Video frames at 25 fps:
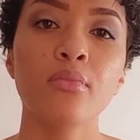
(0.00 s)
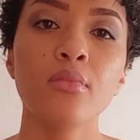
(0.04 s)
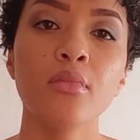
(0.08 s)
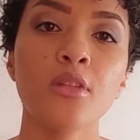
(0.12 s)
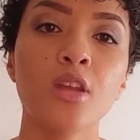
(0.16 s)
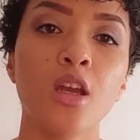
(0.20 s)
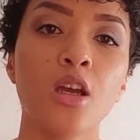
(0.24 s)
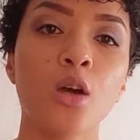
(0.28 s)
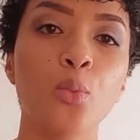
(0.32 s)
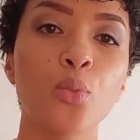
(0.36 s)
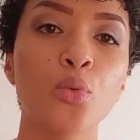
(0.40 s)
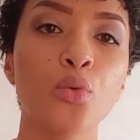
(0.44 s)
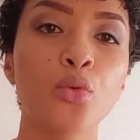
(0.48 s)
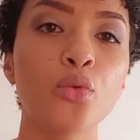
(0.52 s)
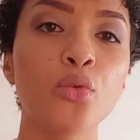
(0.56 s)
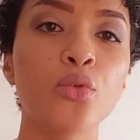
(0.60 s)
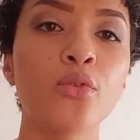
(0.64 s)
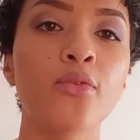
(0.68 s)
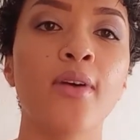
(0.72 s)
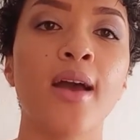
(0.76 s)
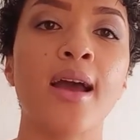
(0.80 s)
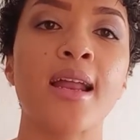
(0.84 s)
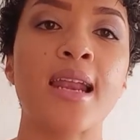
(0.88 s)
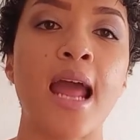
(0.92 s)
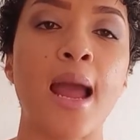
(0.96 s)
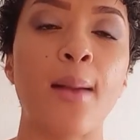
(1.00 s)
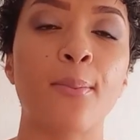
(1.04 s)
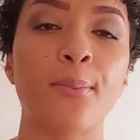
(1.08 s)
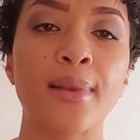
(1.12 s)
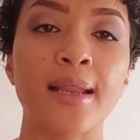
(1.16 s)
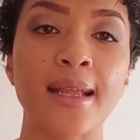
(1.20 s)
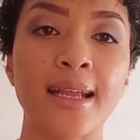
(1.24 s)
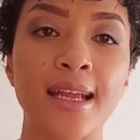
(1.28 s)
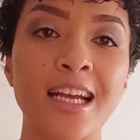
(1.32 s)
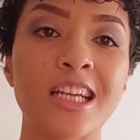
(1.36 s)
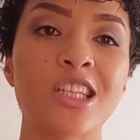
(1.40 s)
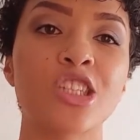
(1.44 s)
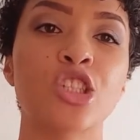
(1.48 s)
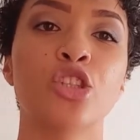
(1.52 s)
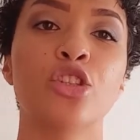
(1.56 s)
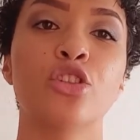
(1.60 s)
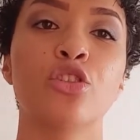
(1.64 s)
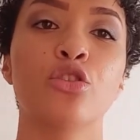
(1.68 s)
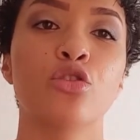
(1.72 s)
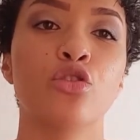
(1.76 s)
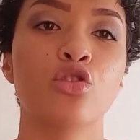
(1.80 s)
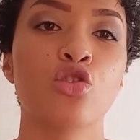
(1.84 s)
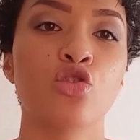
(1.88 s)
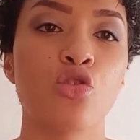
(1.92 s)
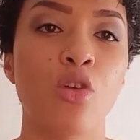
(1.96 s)
approve an application
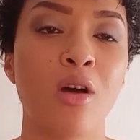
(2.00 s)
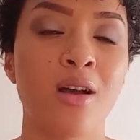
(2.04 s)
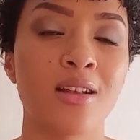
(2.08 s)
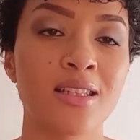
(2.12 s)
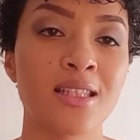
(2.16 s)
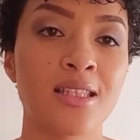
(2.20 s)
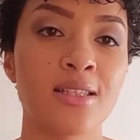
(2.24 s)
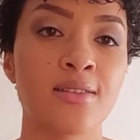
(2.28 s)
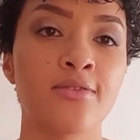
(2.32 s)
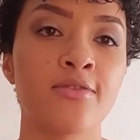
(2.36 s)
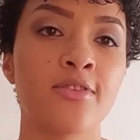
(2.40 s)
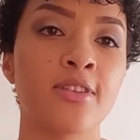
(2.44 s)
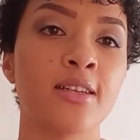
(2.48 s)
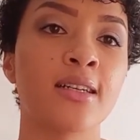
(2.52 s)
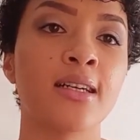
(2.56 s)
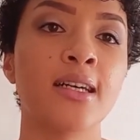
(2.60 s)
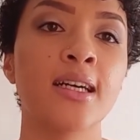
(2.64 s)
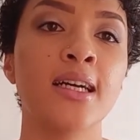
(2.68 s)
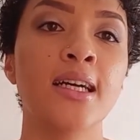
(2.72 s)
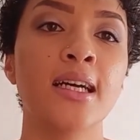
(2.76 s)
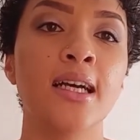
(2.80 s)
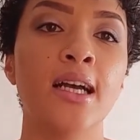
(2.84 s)
to transfer